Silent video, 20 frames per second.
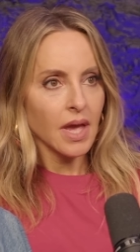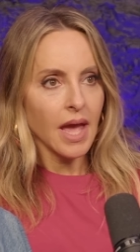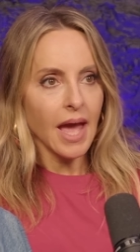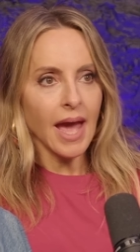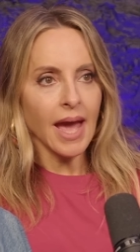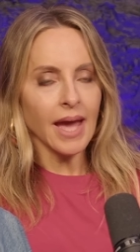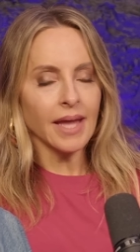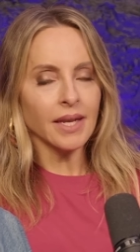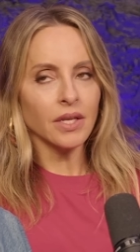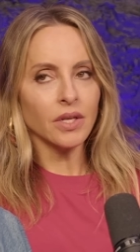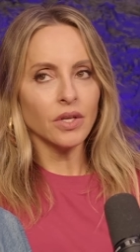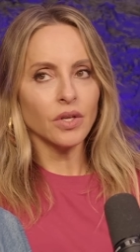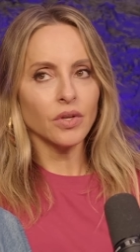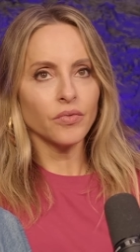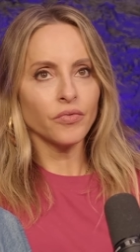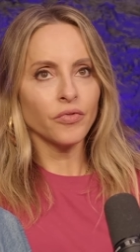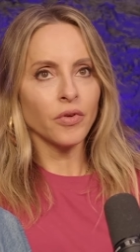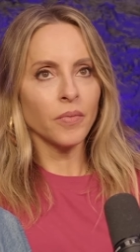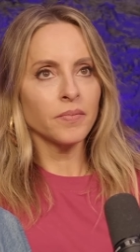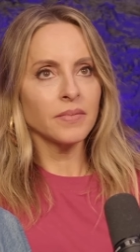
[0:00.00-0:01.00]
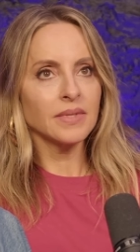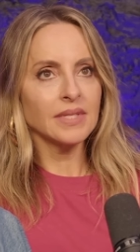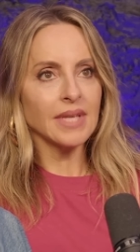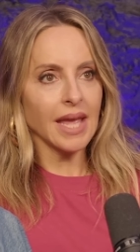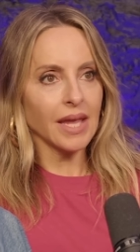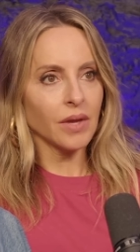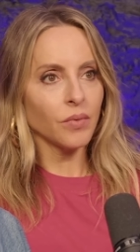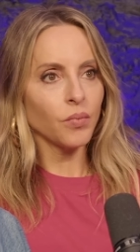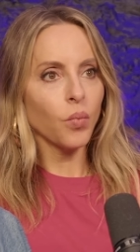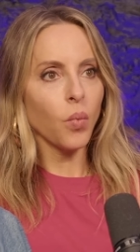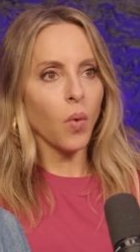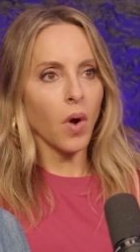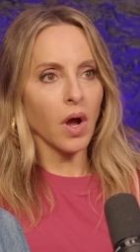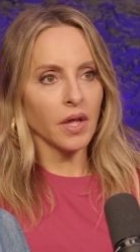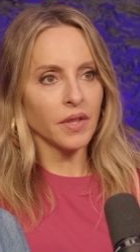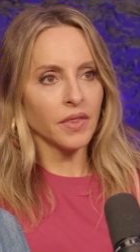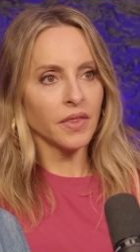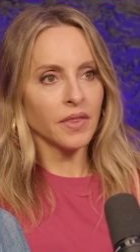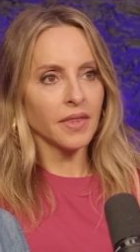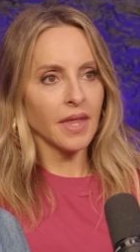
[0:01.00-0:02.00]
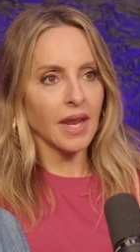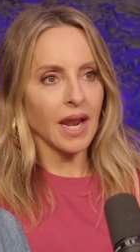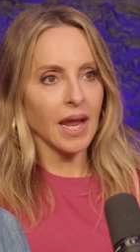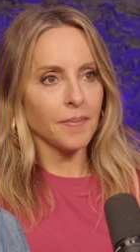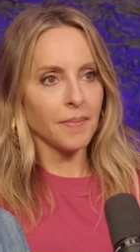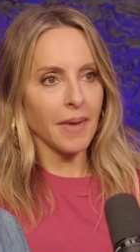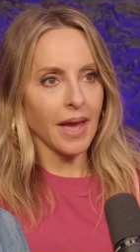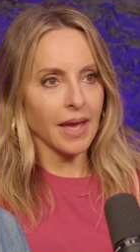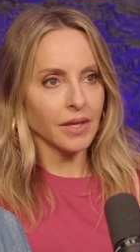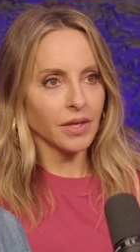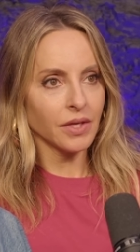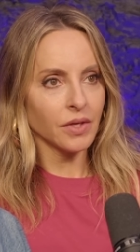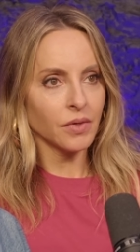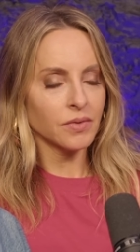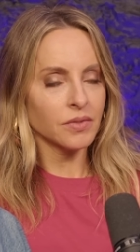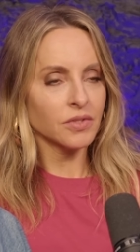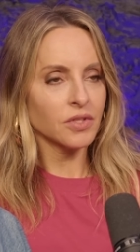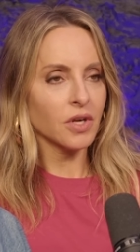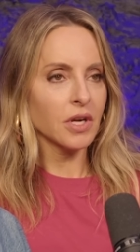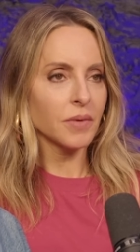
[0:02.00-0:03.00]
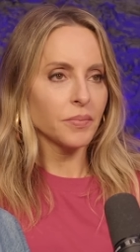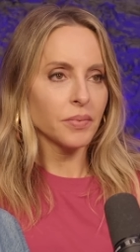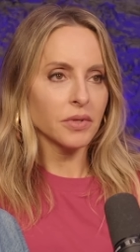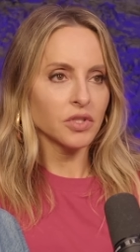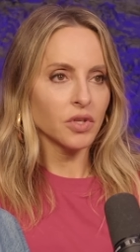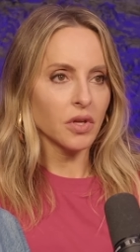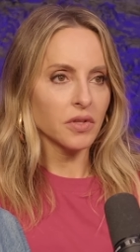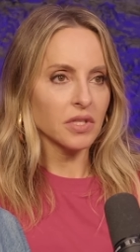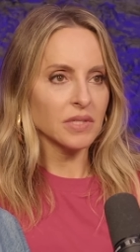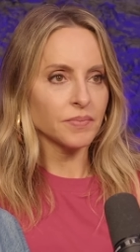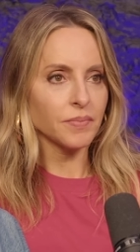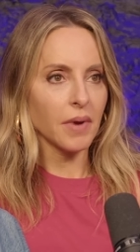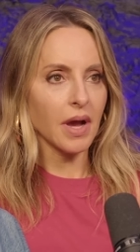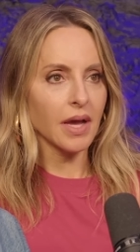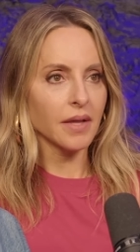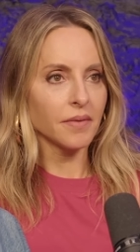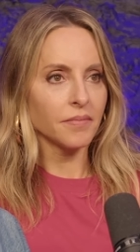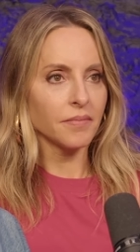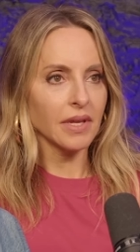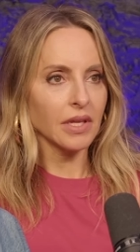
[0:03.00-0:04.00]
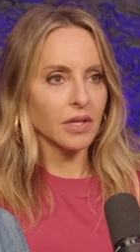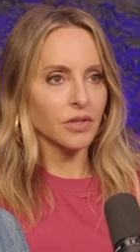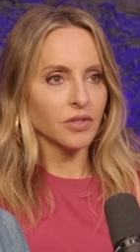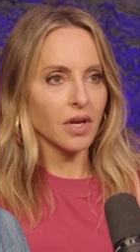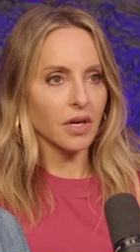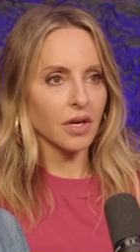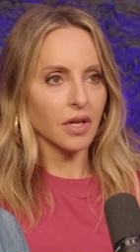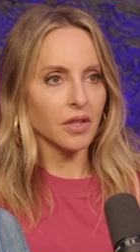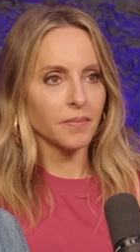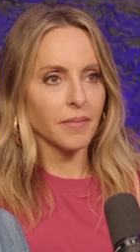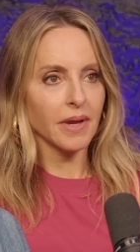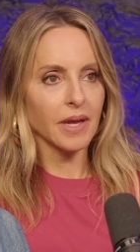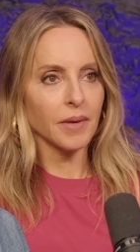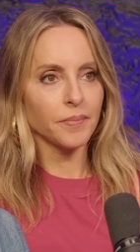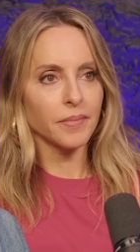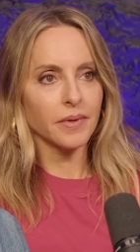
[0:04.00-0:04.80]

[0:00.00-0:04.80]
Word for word: And from day one that I met you, and sorry to put you on the spot and make you talk on the mic,